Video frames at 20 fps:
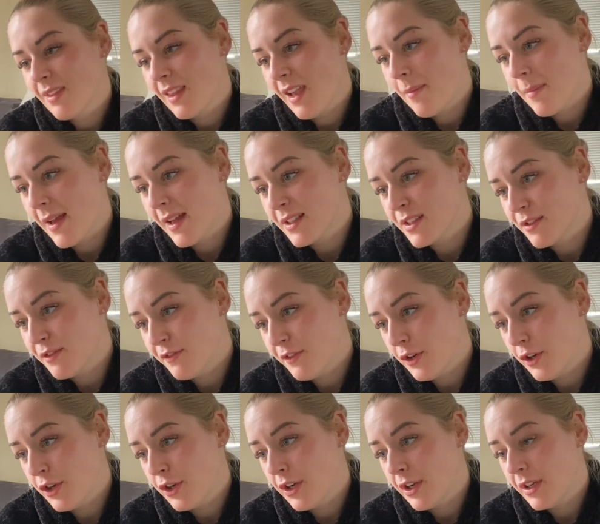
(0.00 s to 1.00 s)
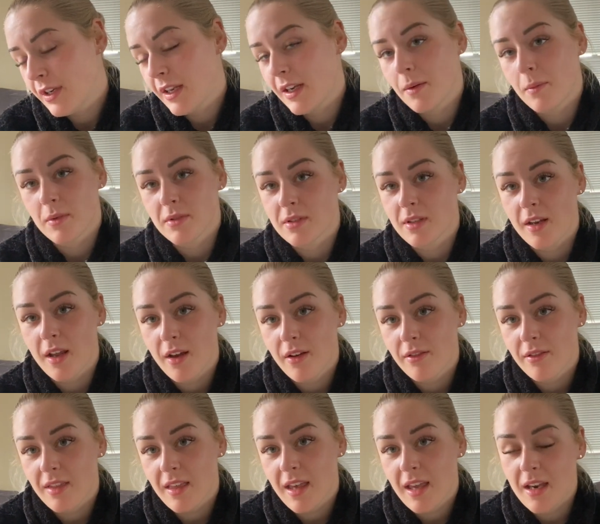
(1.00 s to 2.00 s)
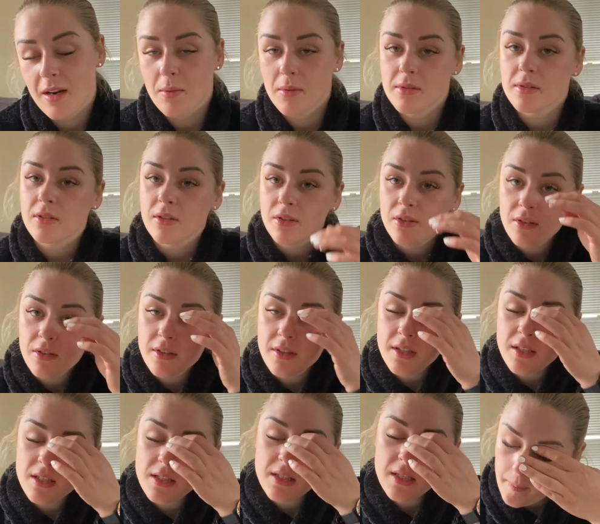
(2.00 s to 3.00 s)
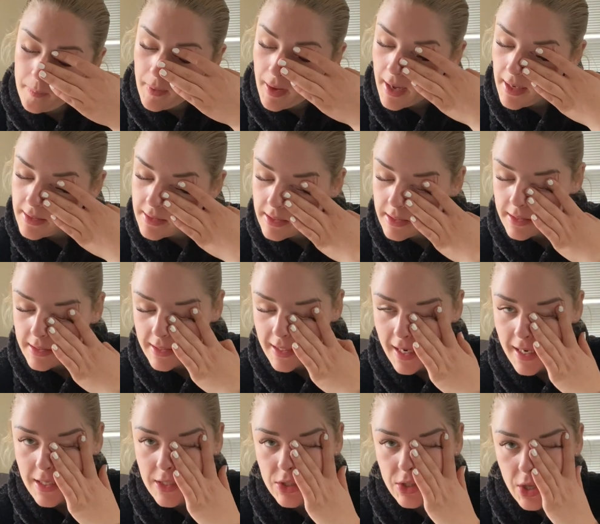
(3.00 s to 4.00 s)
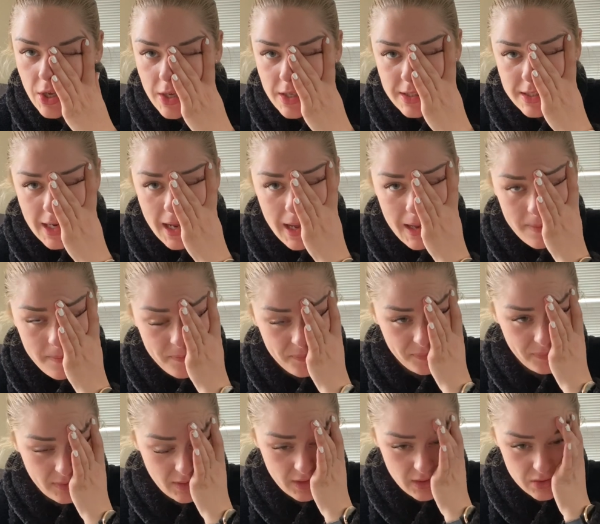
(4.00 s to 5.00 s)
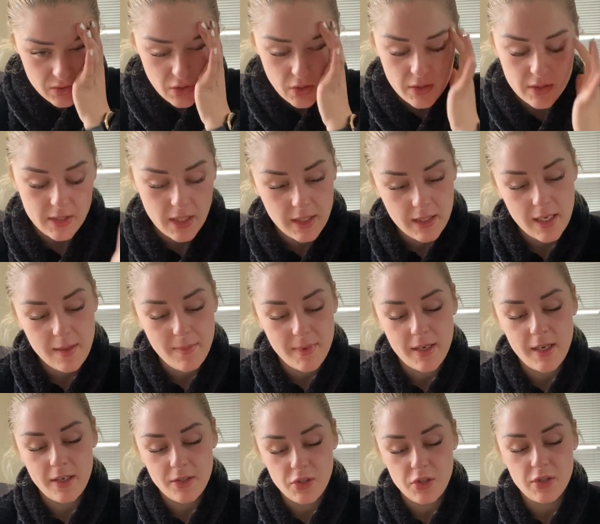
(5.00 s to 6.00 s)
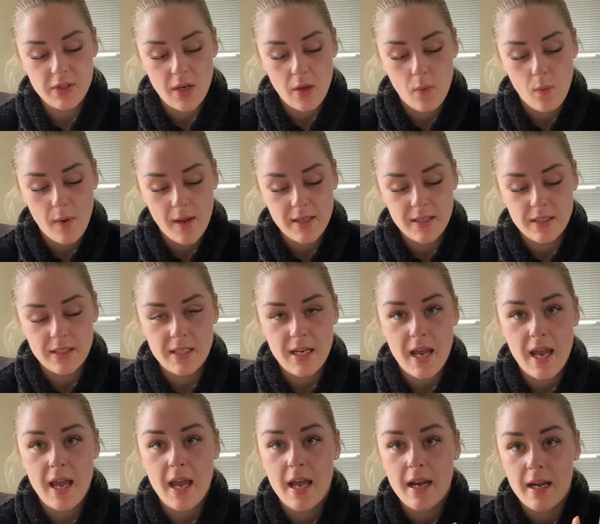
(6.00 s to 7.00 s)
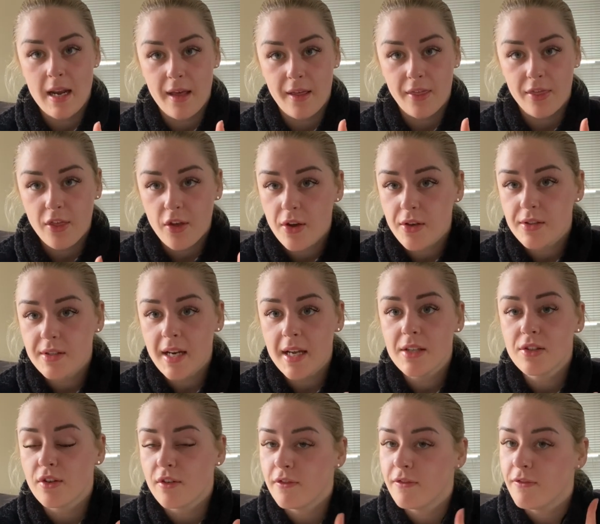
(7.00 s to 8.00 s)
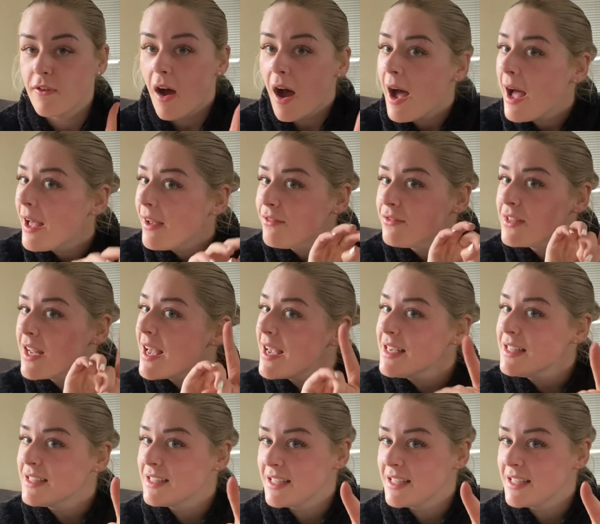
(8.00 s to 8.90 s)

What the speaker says: amounts of food. And it wasn't healthy and it wasn't good. But today's Thursday. So Sunday, Monday, Tuesday, Wednesday, and now Thursday. So 5 days